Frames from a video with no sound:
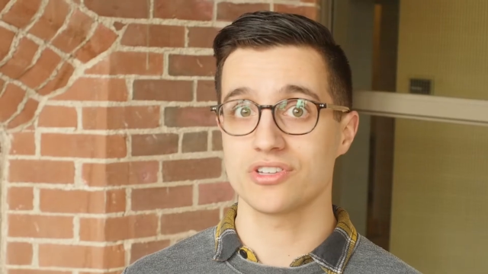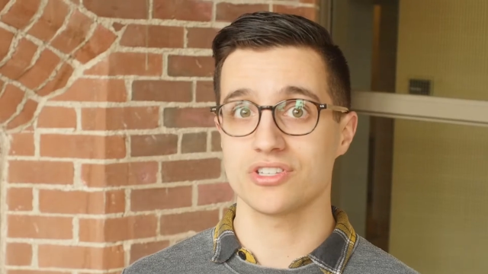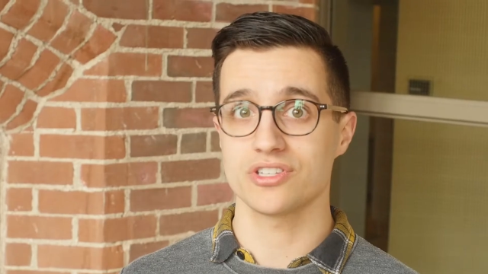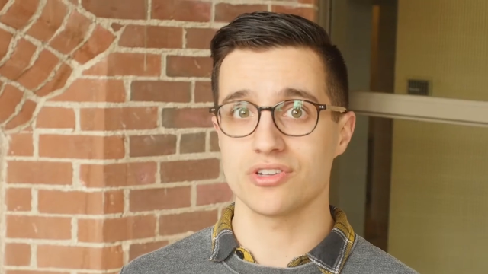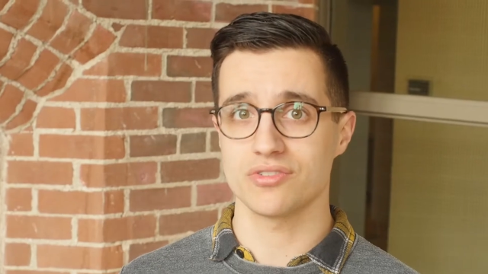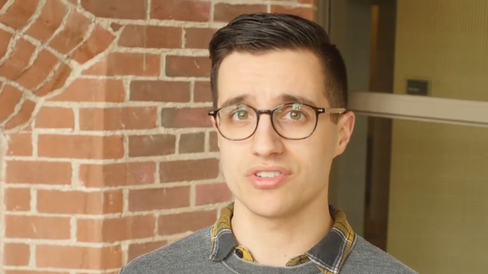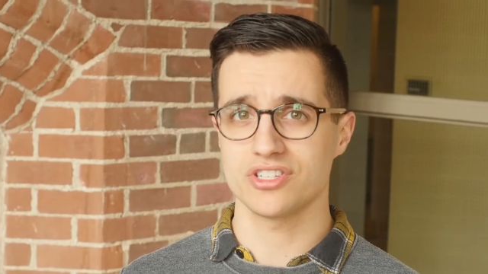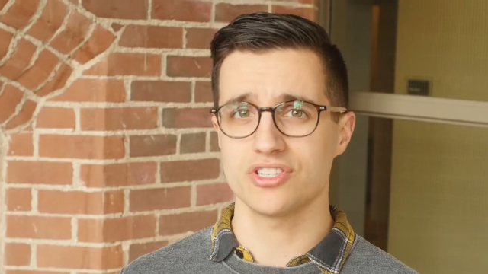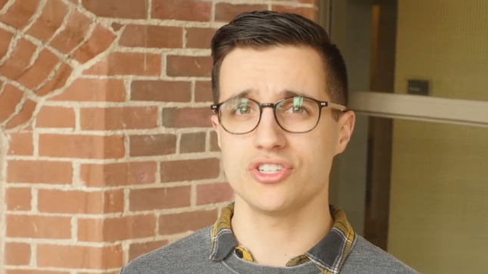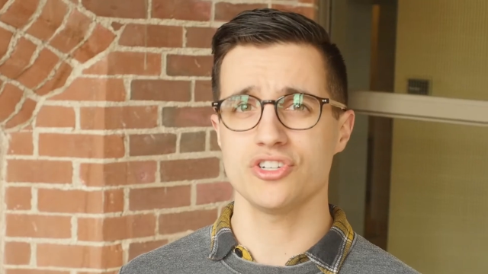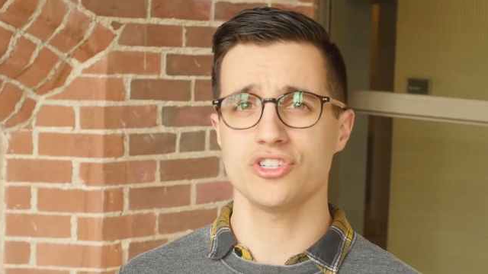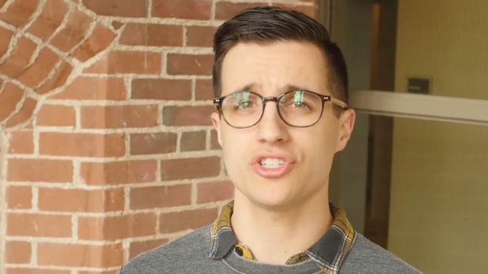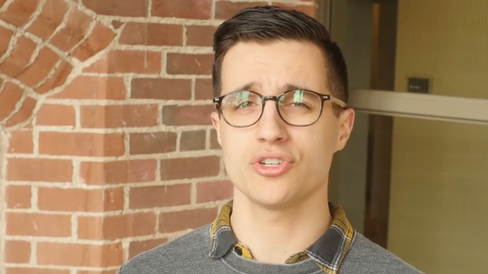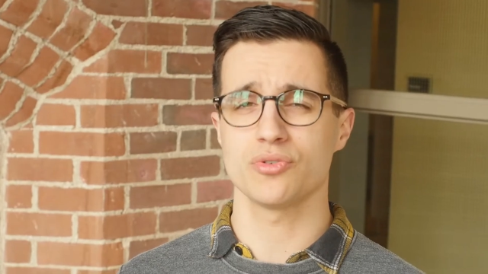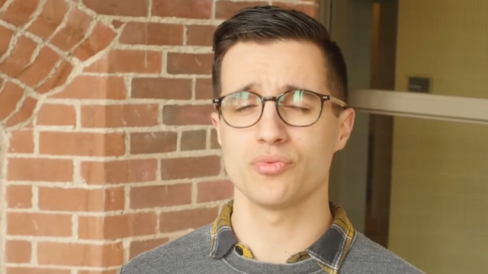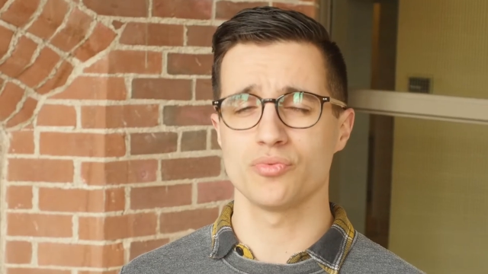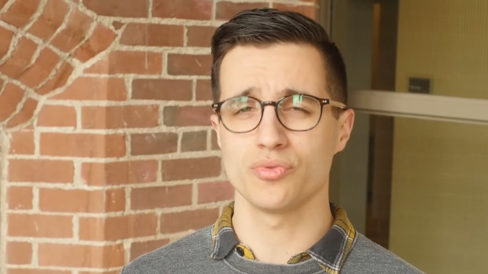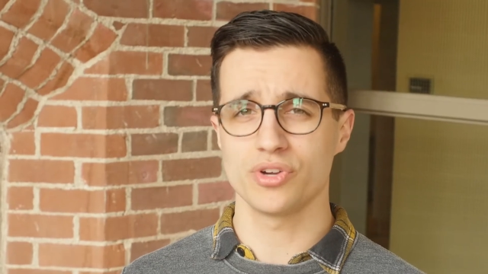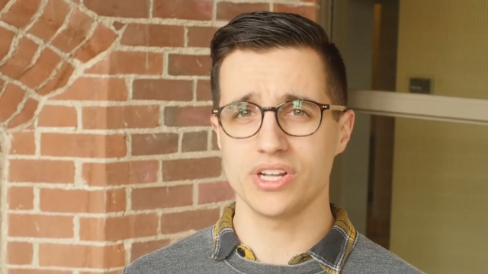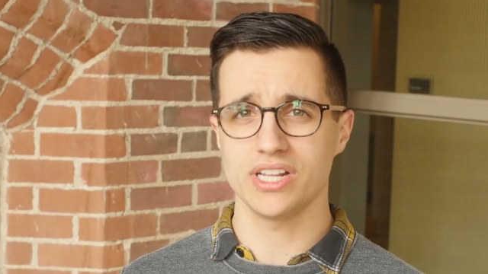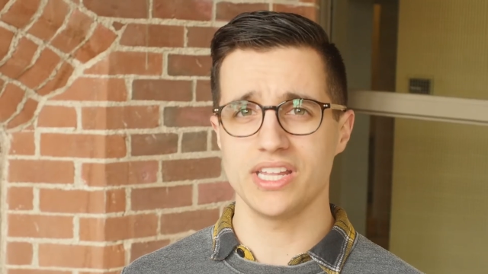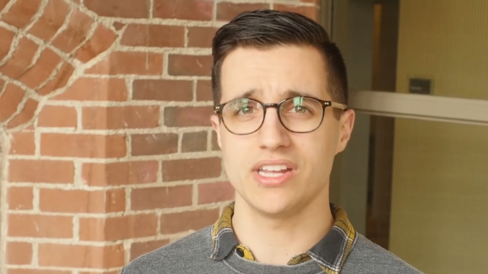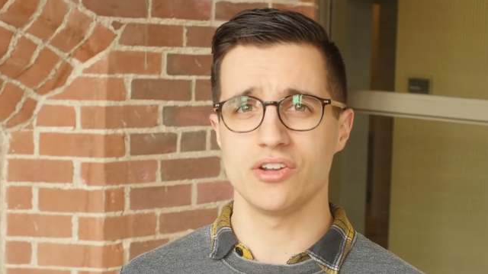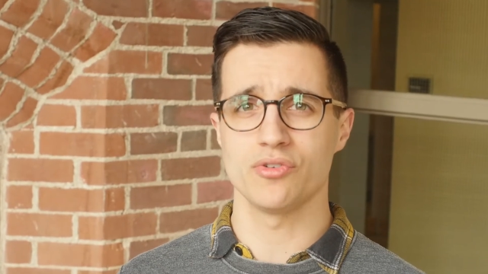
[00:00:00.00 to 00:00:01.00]
So it's just a
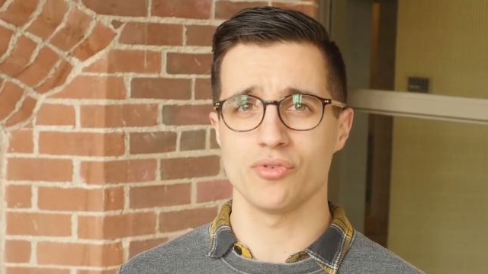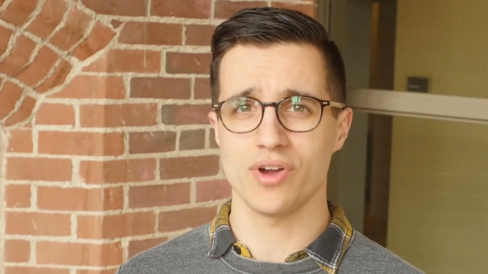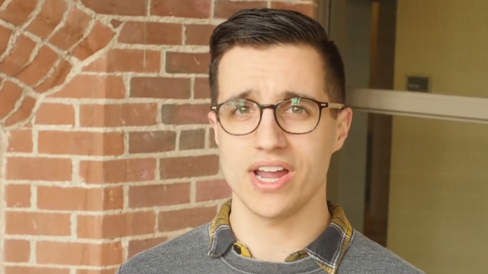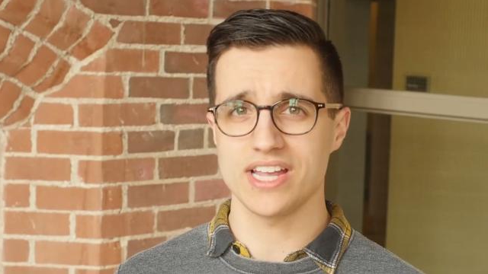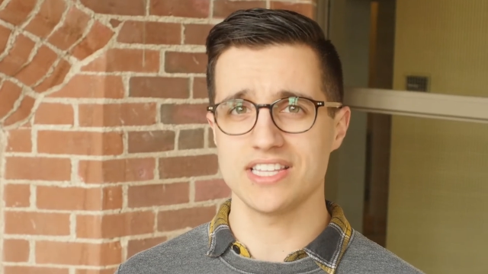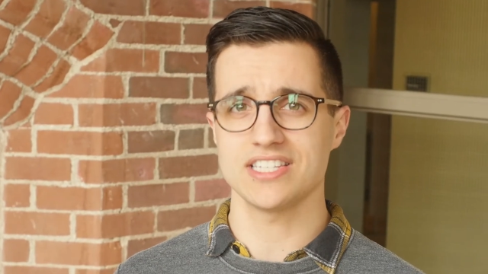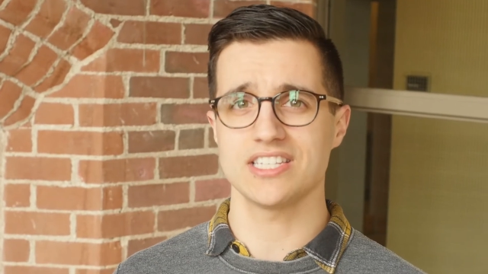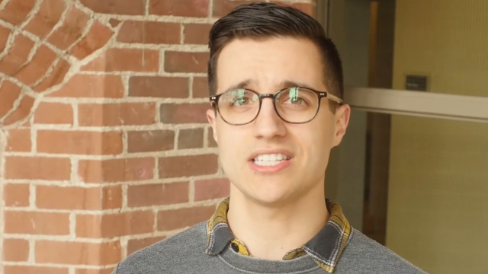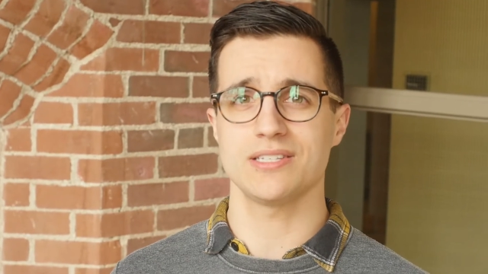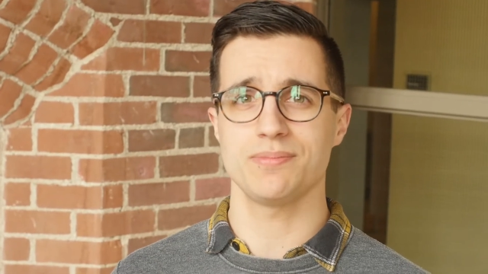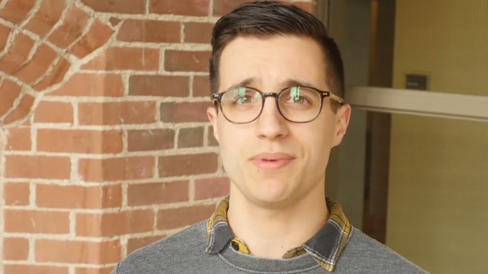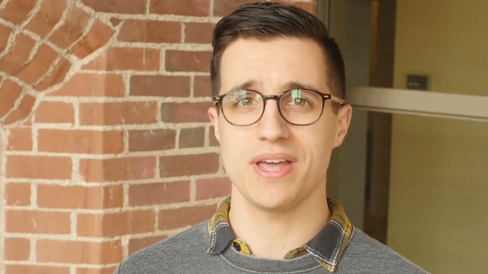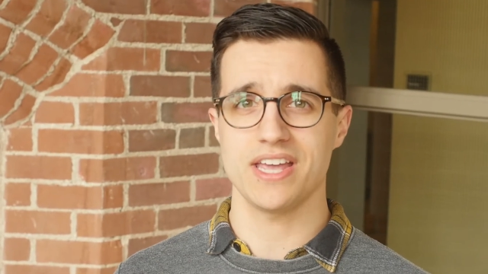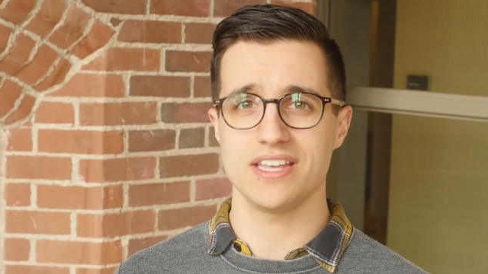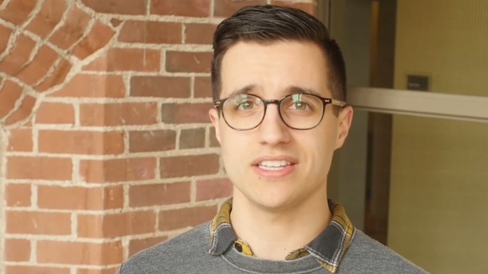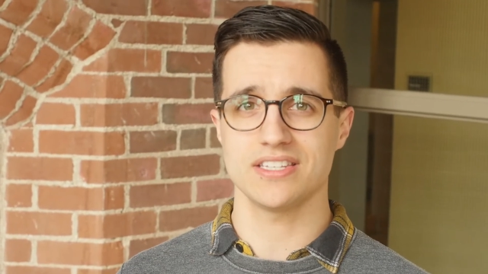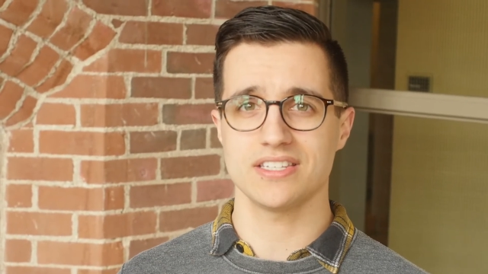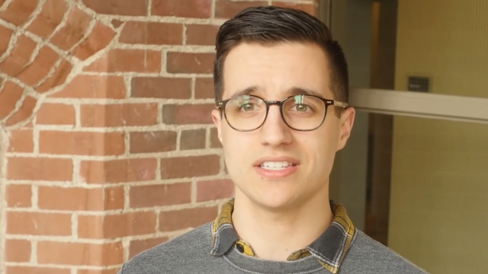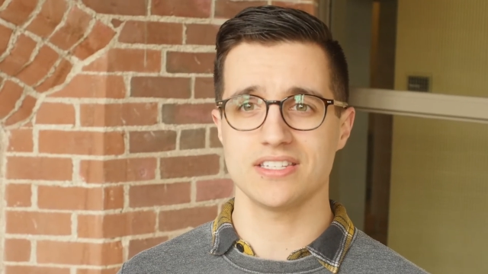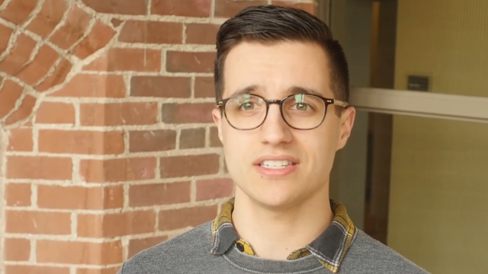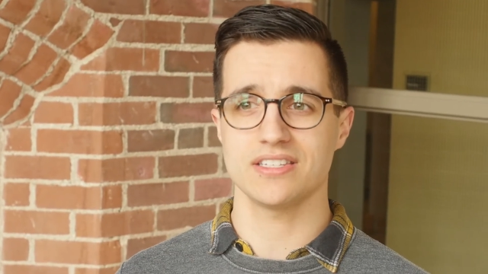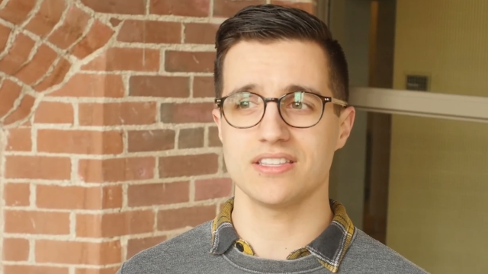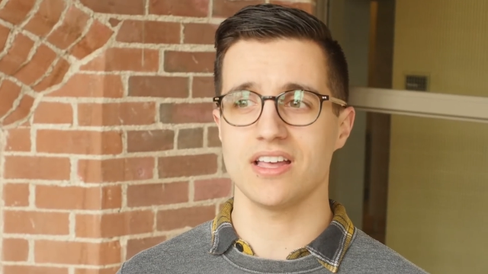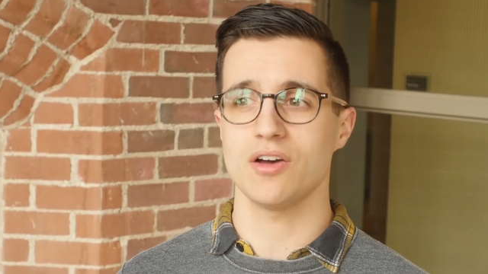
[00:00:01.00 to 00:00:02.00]
really great
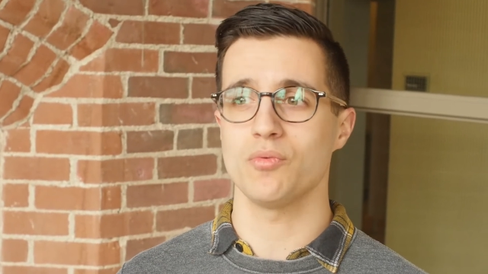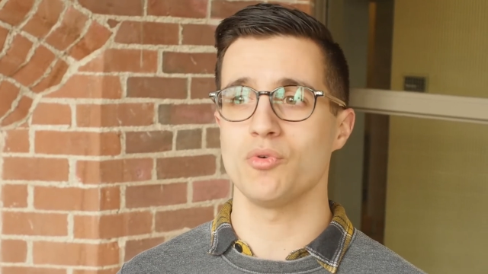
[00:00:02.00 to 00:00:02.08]
space